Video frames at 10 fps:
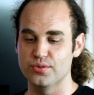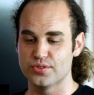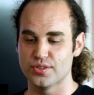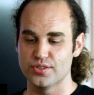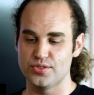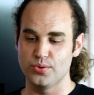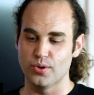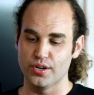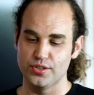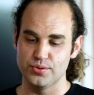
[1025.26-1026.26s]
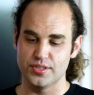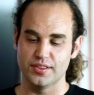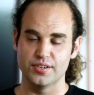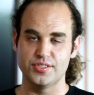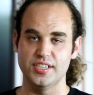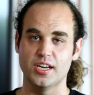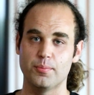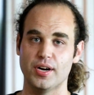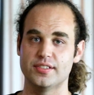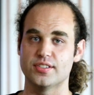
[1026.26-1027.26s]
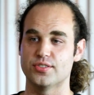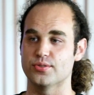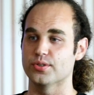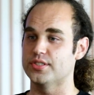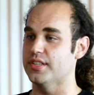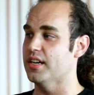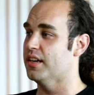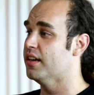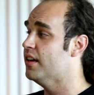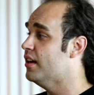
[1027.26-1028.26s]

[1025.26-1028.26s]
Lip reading: users who are using their CK bytes to store state,